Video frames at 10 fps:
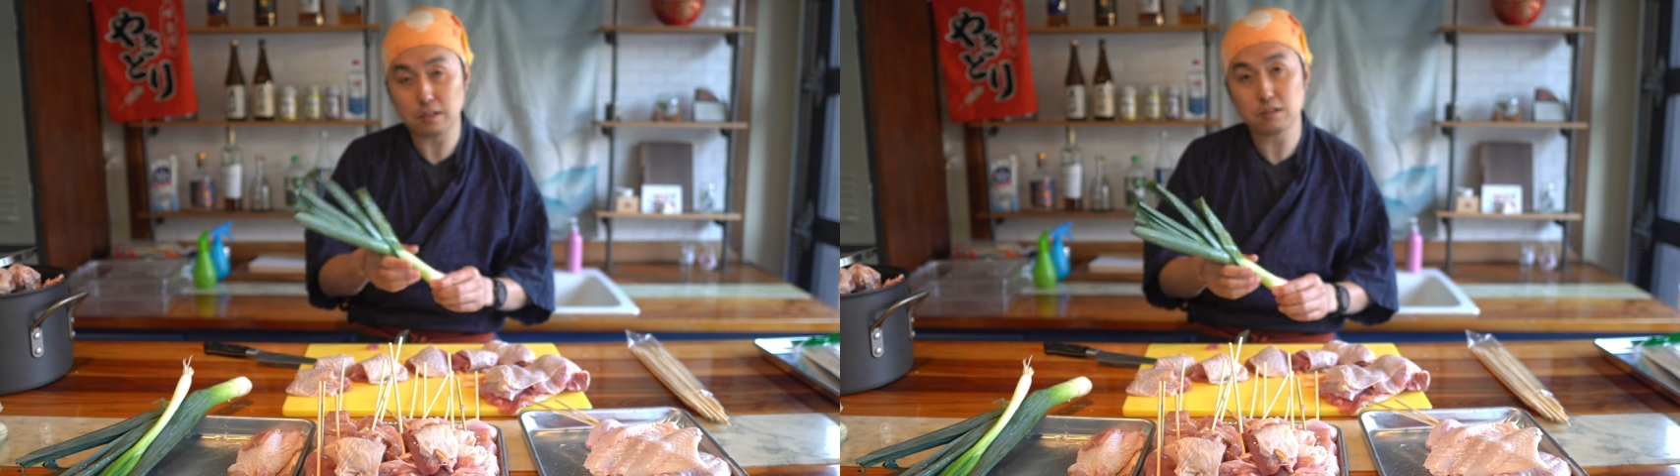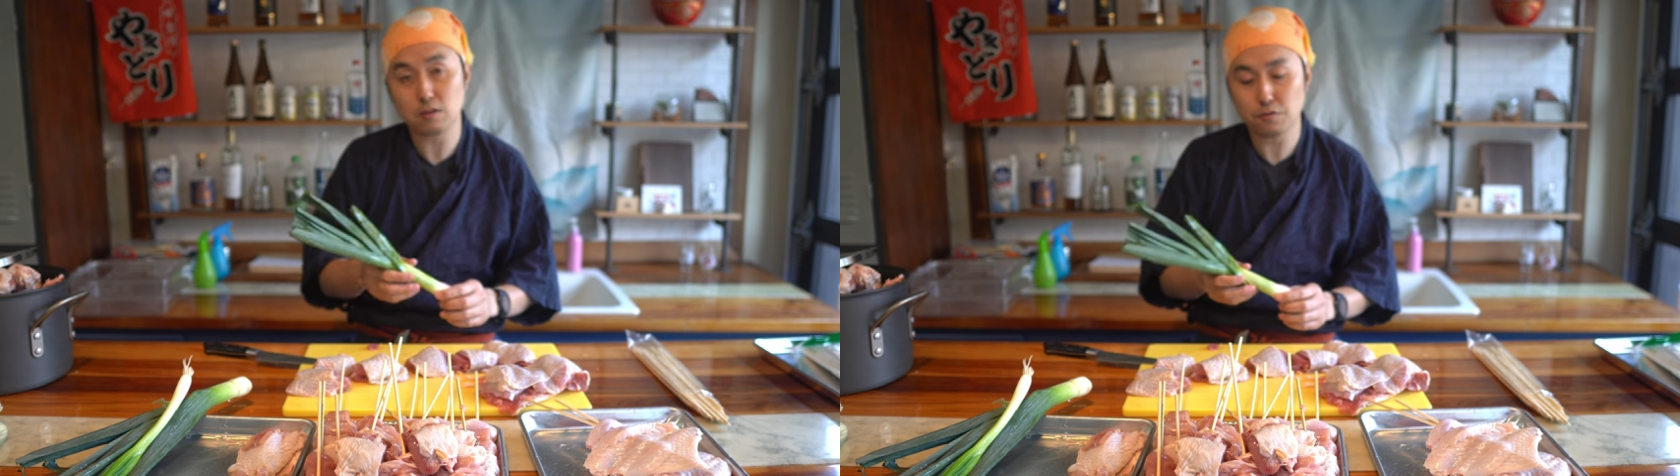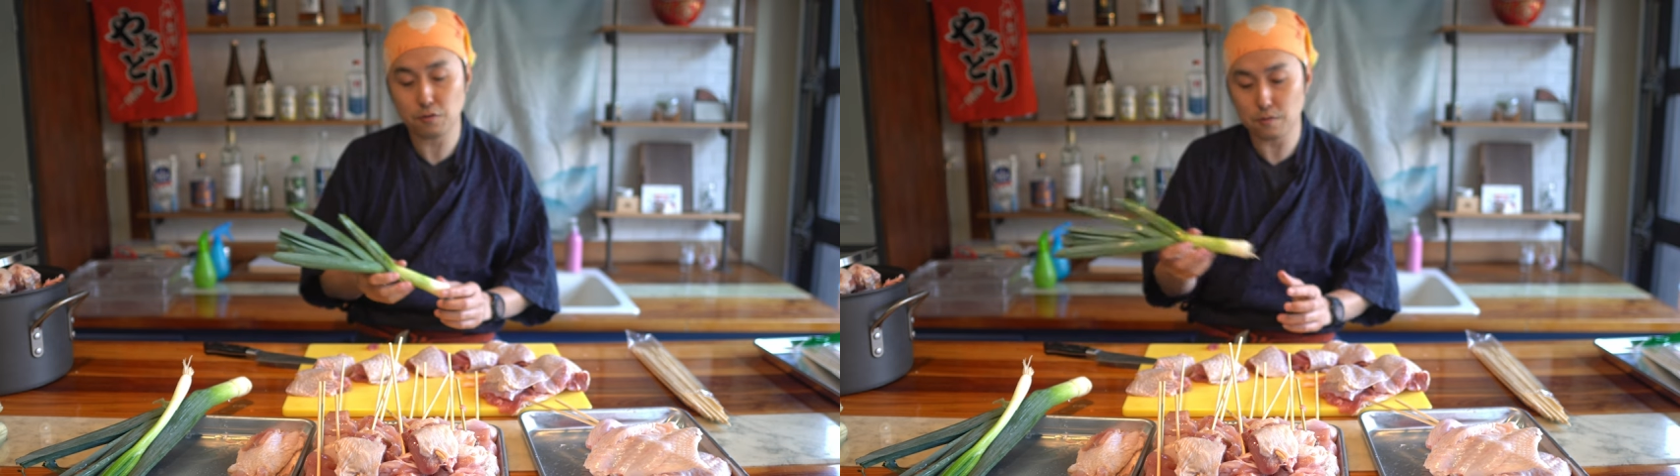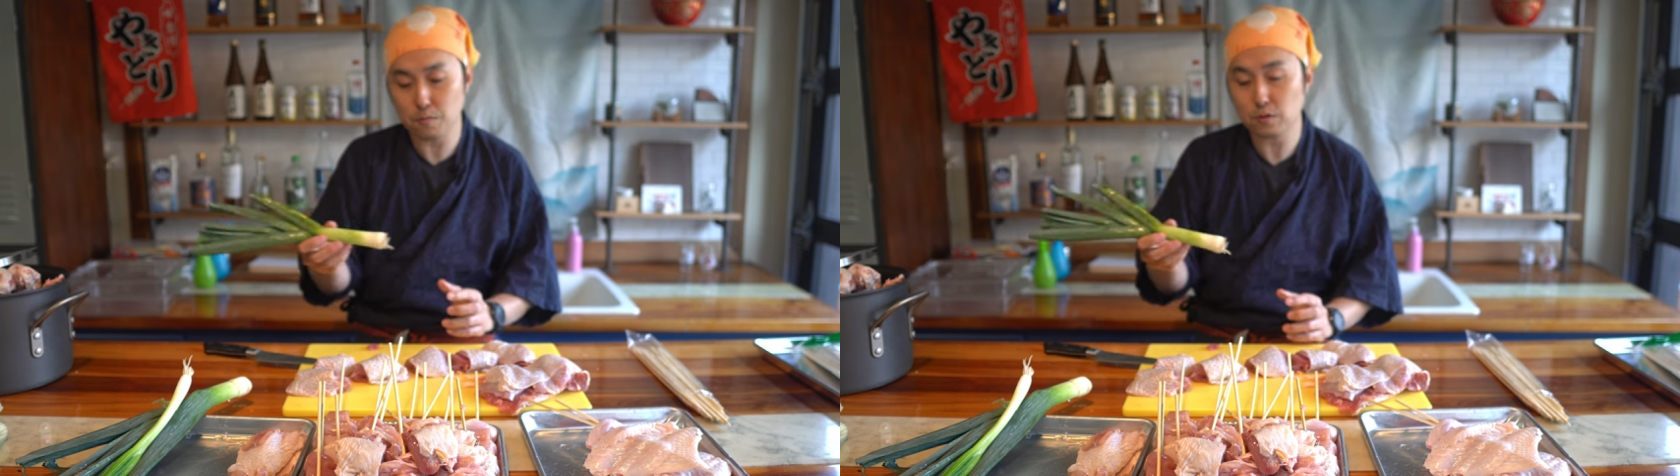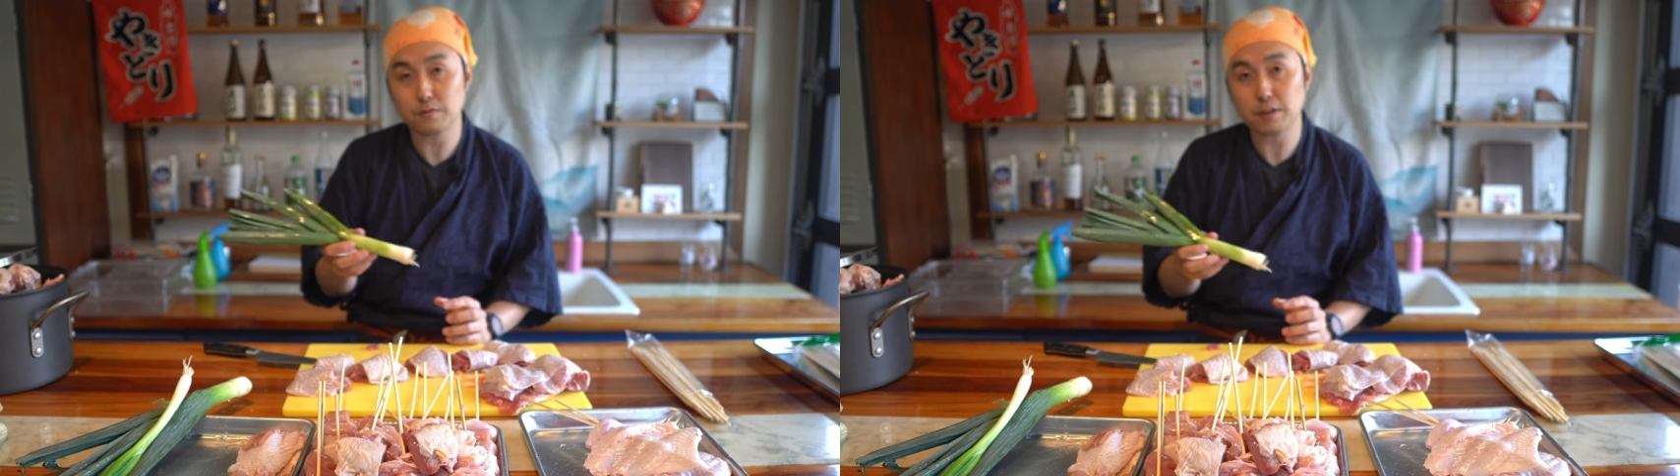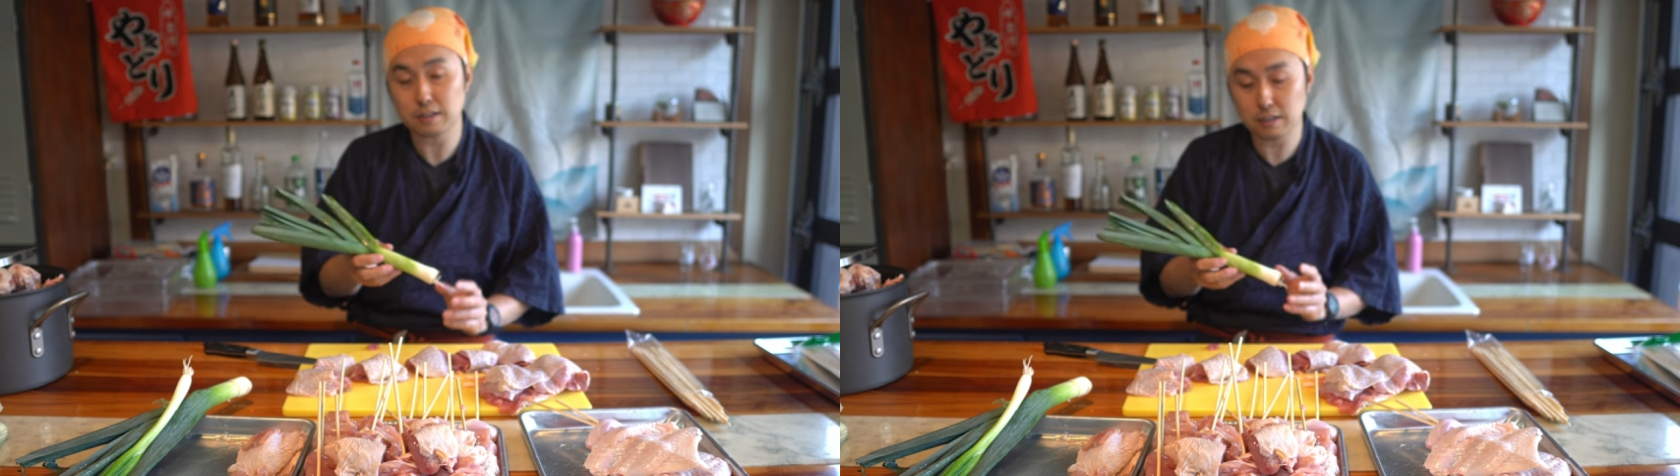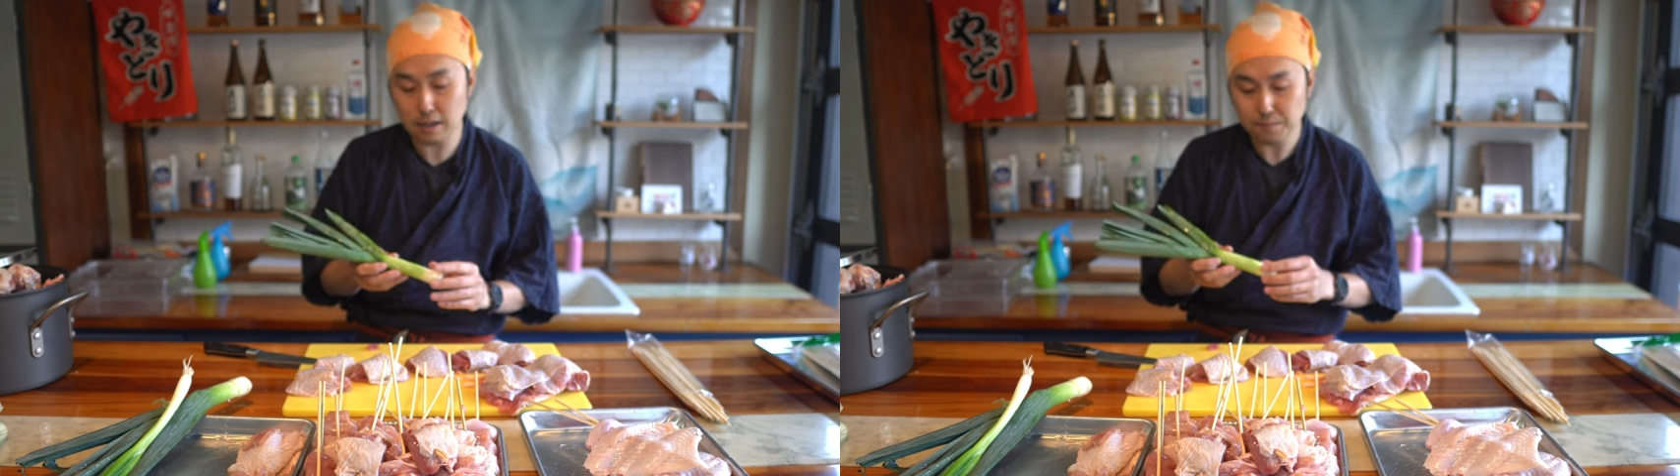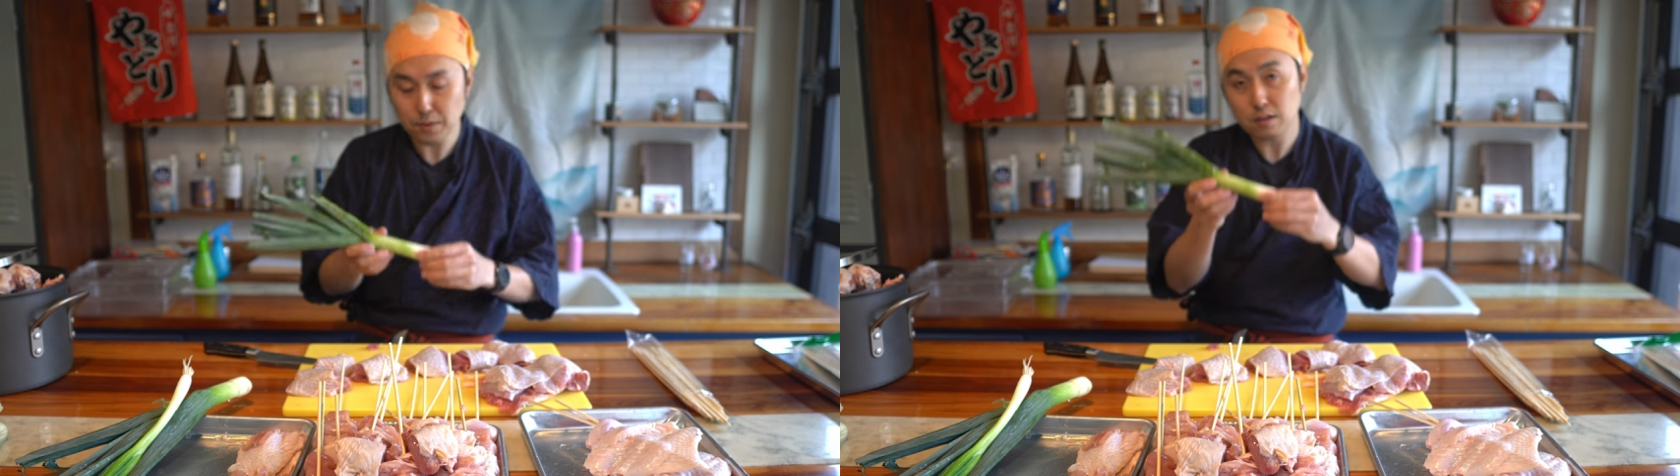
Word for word: easier for most of you guys to get.